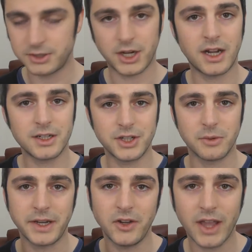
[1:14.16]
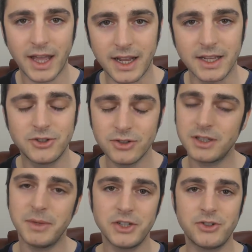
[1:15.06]
charger when you get it,
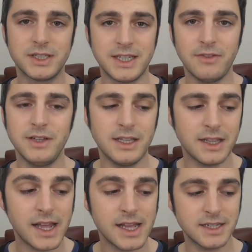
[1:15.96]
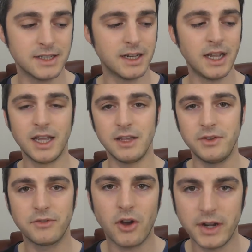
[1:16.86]
just to make sure it's definitely theirs, and if
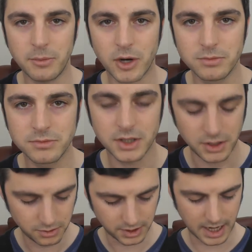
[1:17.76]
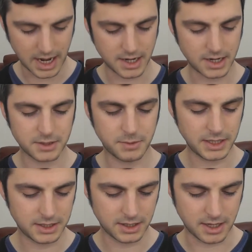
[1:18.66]
you've got any problems you can
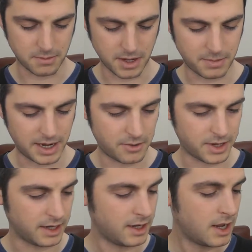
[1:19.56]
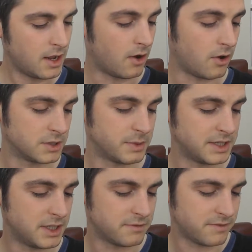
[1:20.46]
speak to them about it or
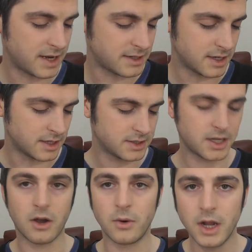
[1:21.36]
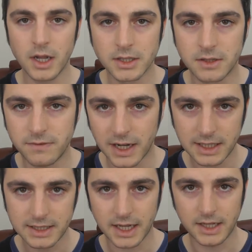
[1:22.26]
speak to your vendor. So to
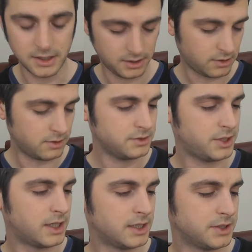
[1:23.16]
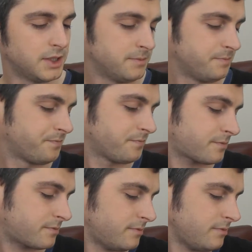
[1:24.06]
validate your charger,
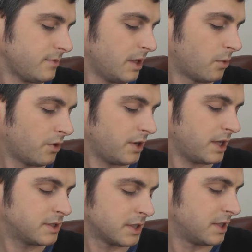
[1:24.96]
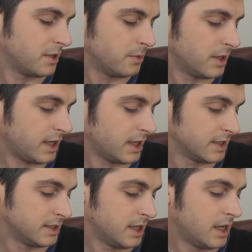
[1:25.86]
what you need to do
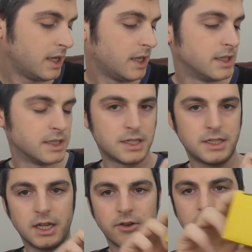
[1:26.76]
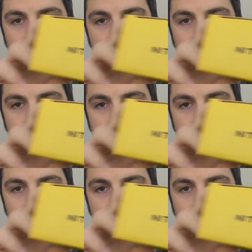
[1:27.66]
is, there's a sticker